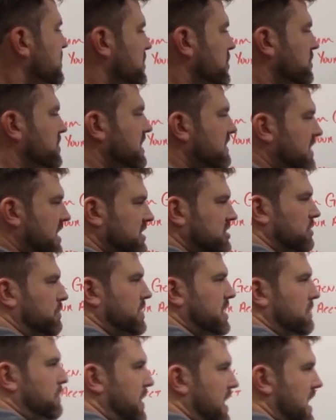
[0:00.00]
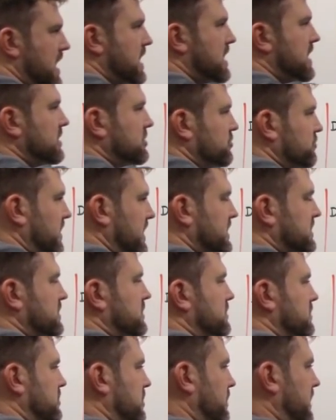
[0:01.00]
So dividends are being paid, interest rates,
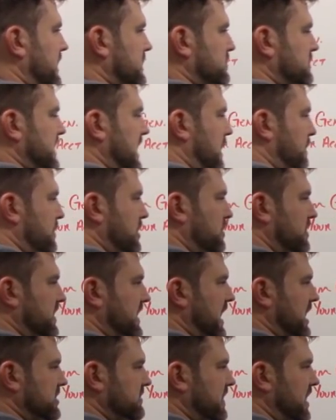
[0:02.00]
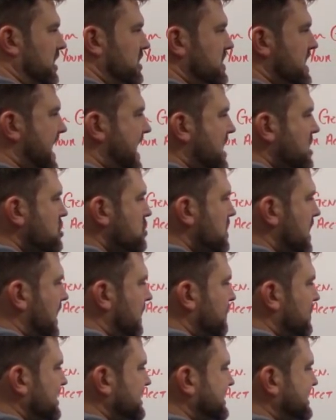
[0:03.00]
so that's what's happening with the cash value. Now you
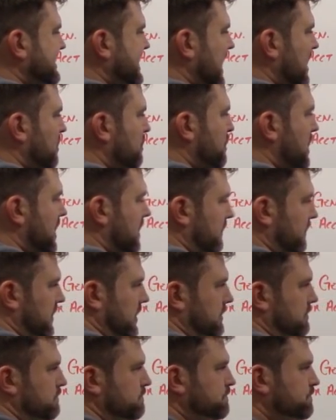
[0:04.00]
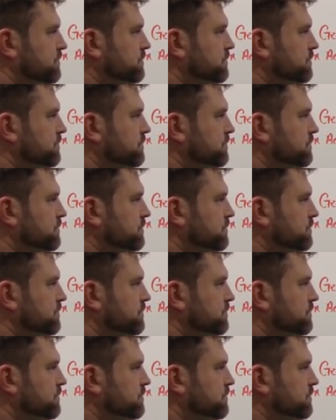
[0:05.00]
have this death benefit.